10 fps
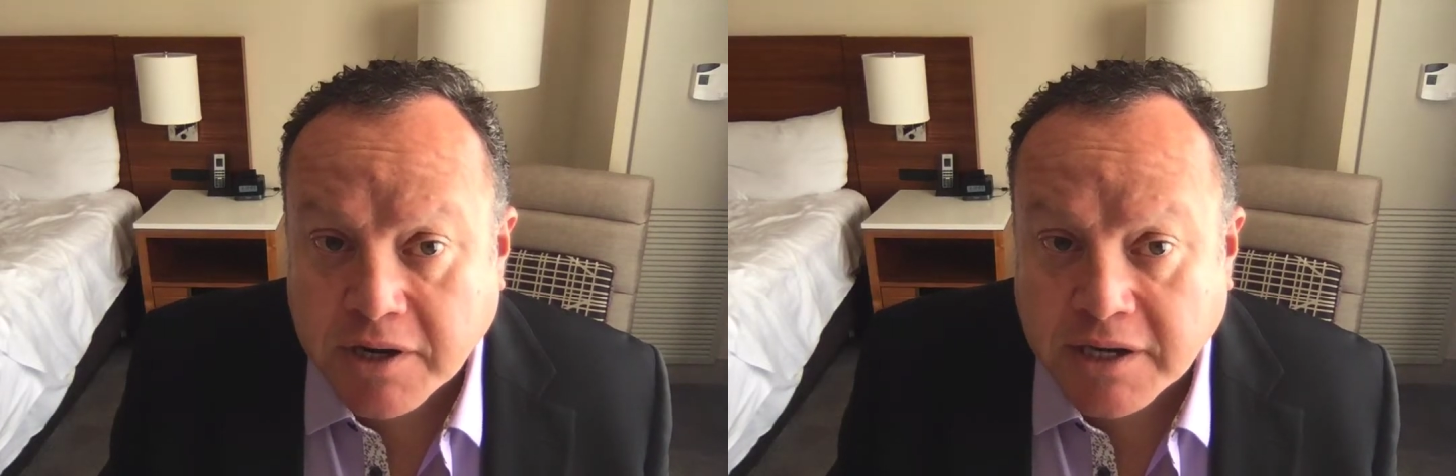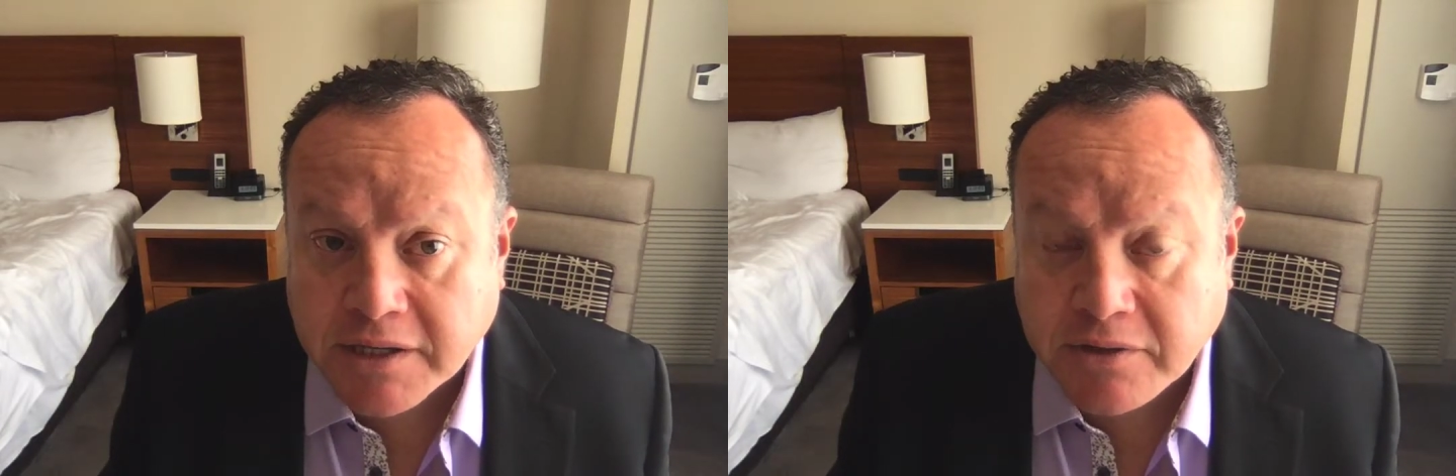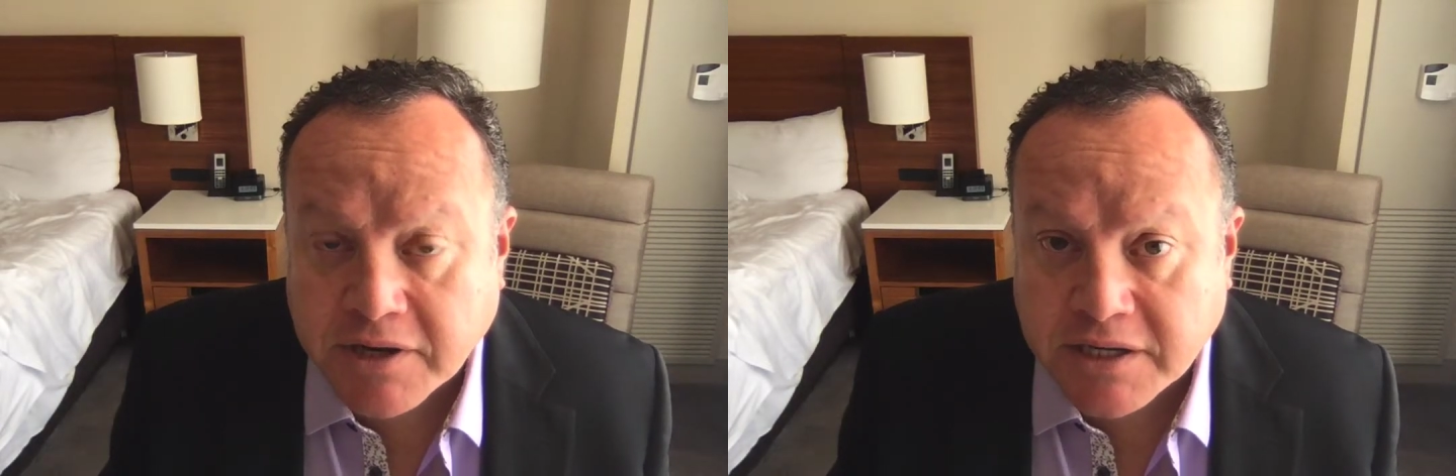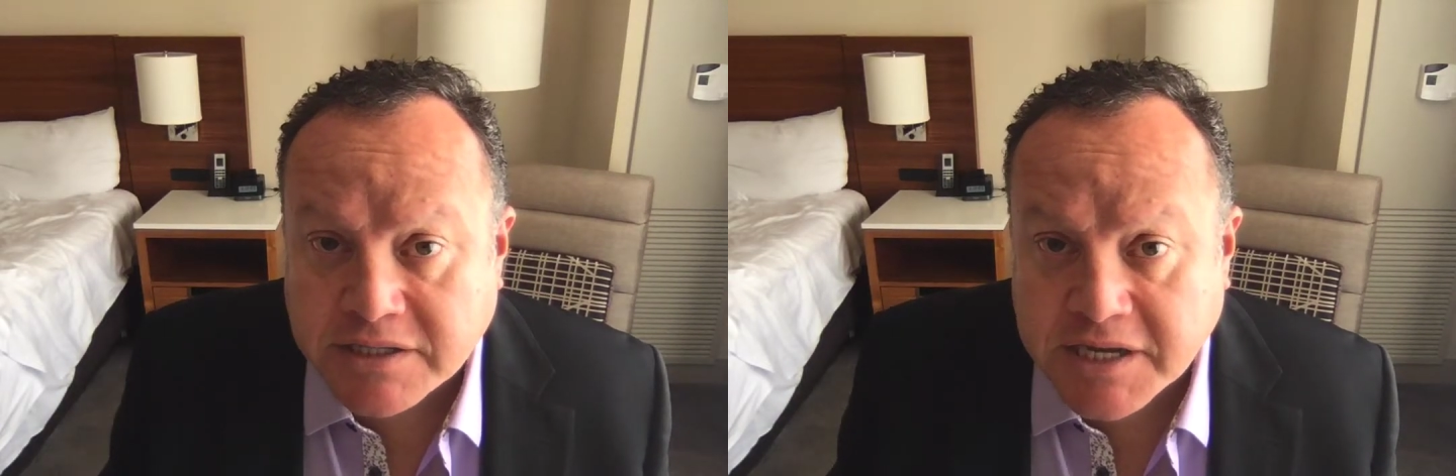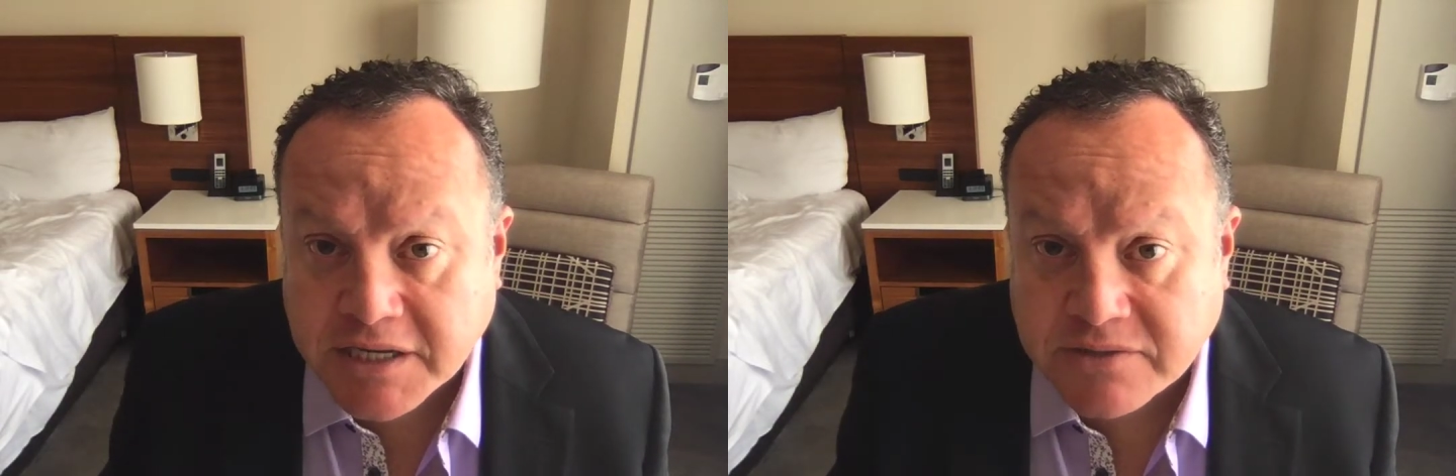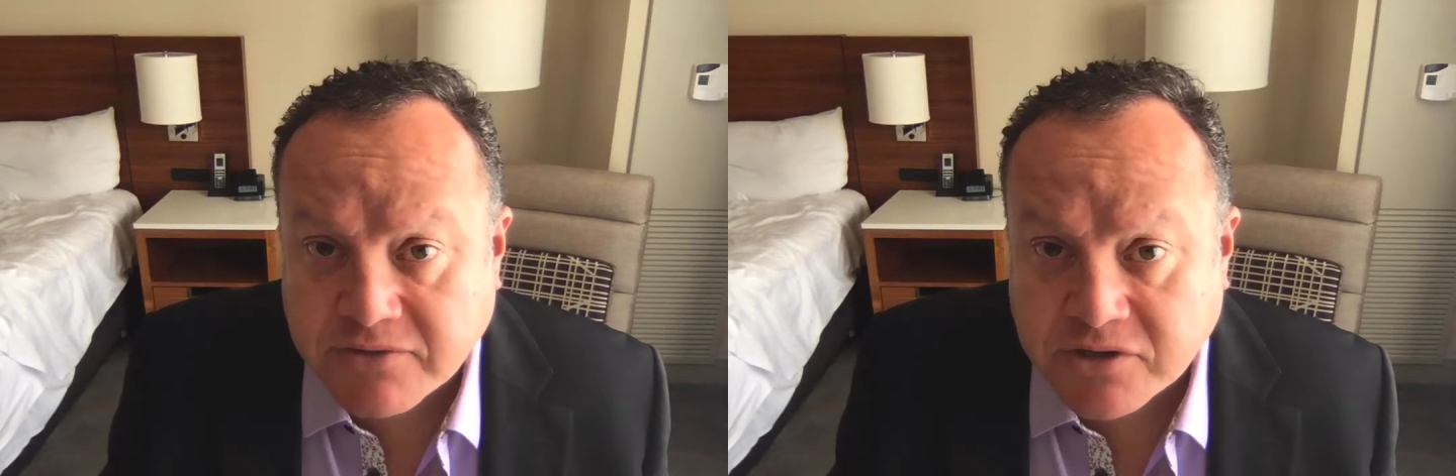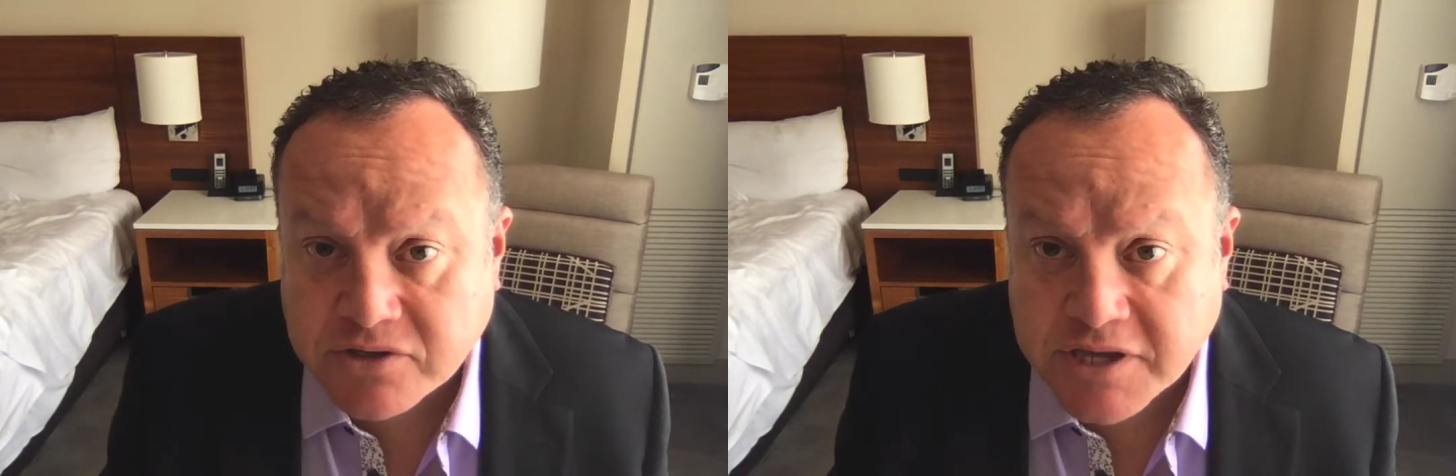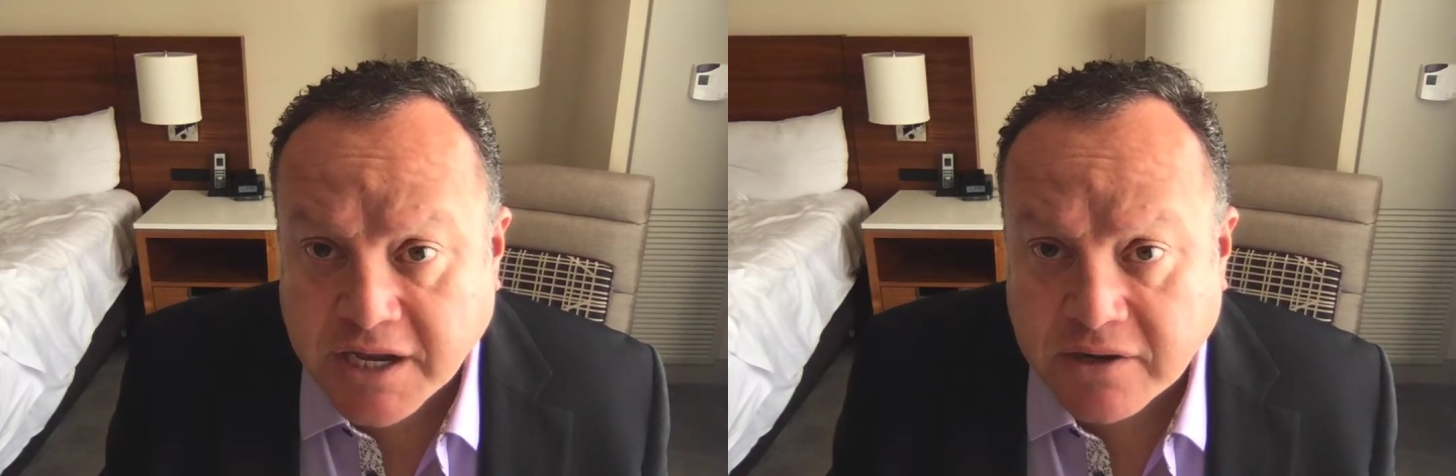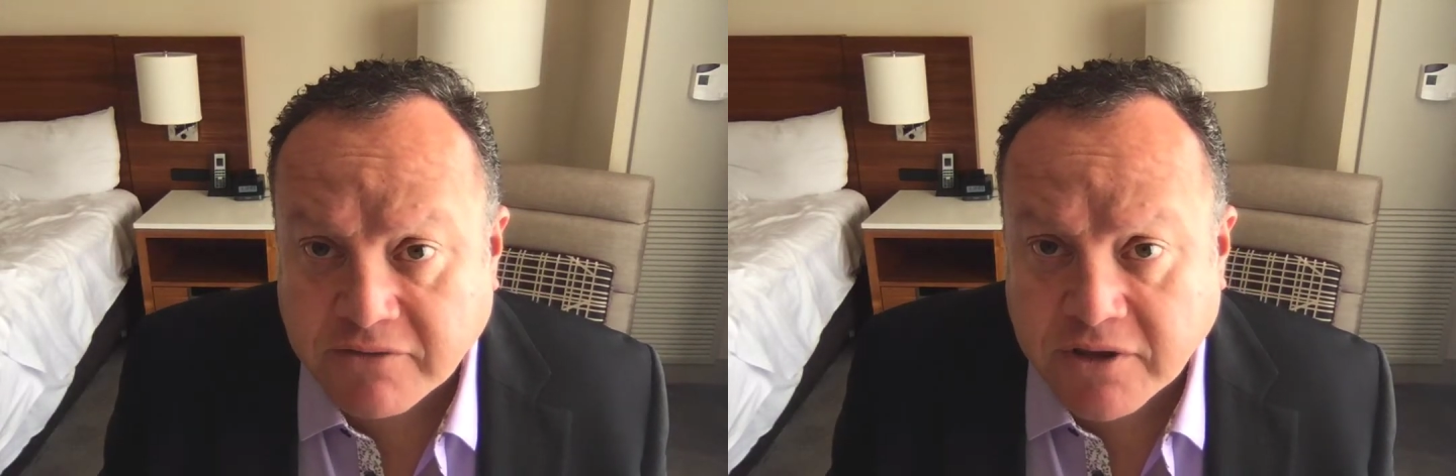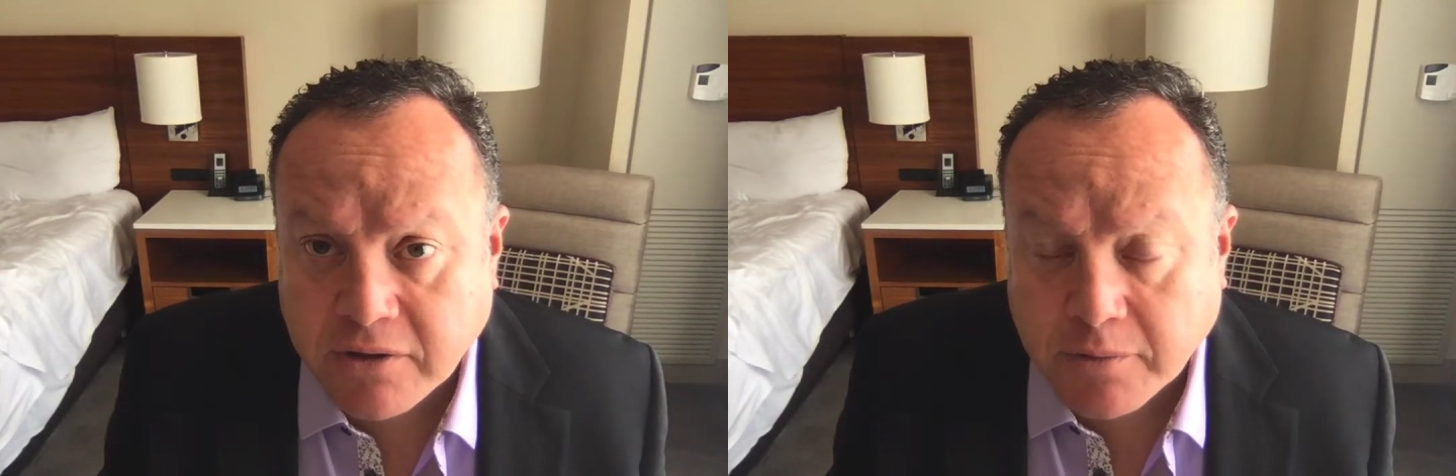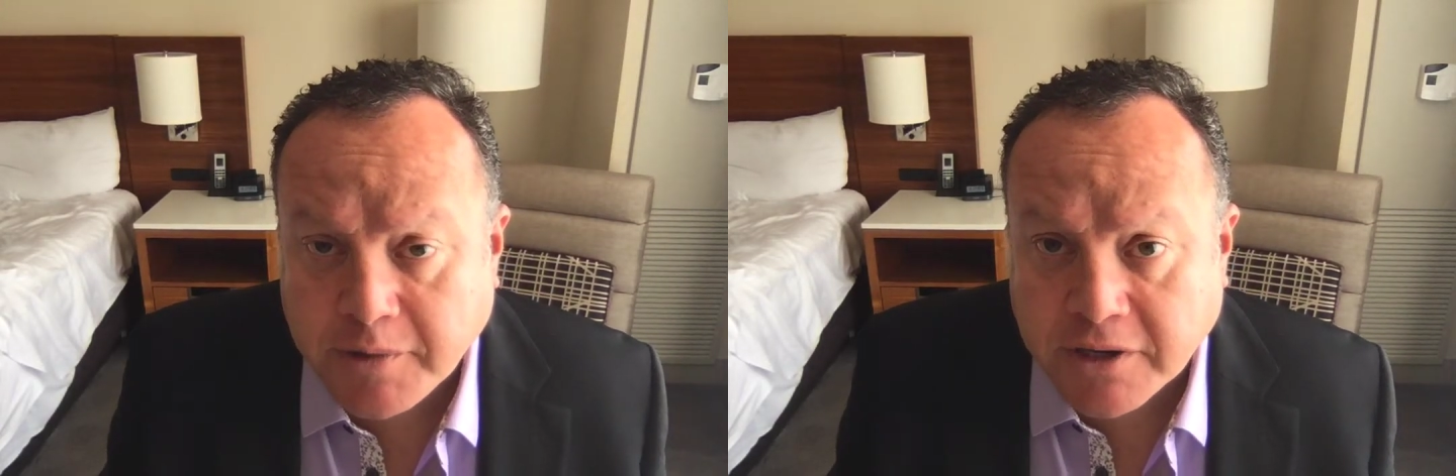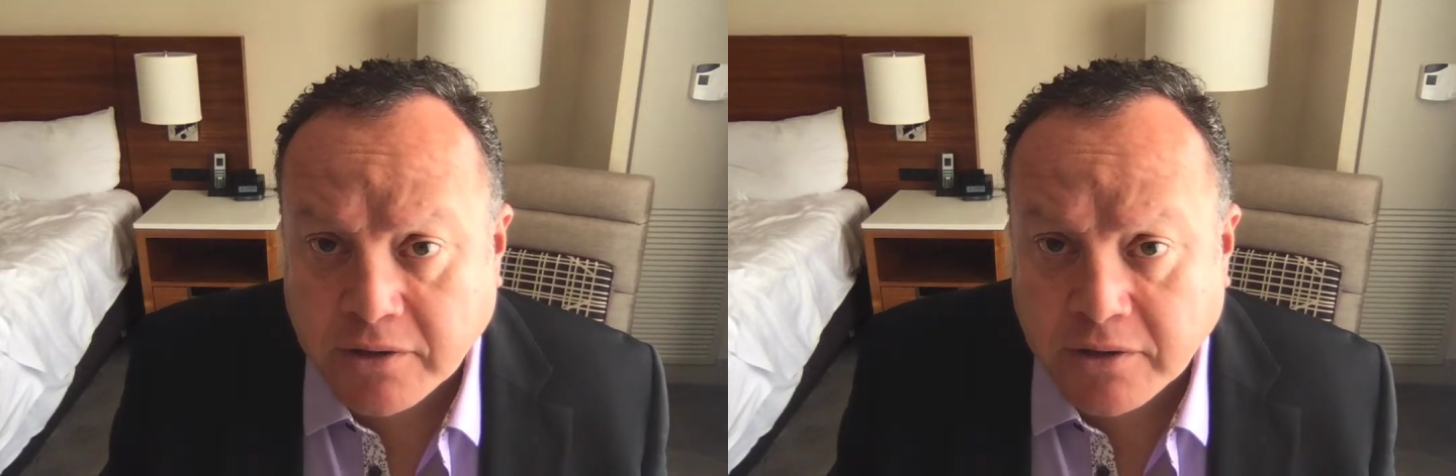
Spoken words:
in the United States versus that of the European